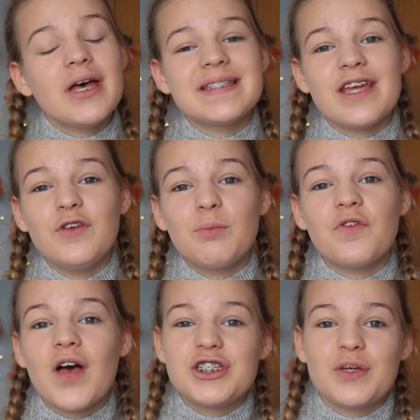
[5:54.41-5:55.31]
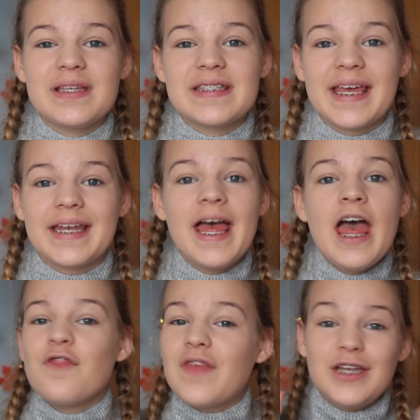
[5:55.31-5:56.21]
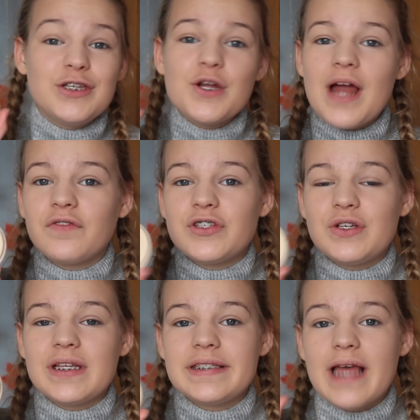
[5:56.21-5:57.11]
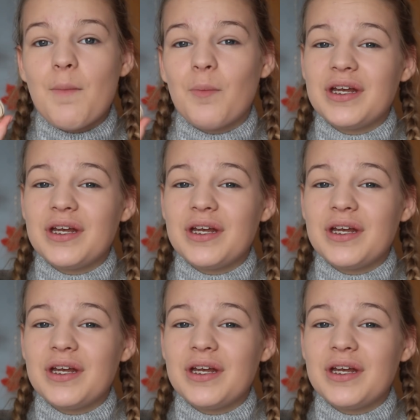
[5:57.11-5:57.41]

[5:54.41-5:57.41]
But if you prefer dewy skin, then you don't have to do this step,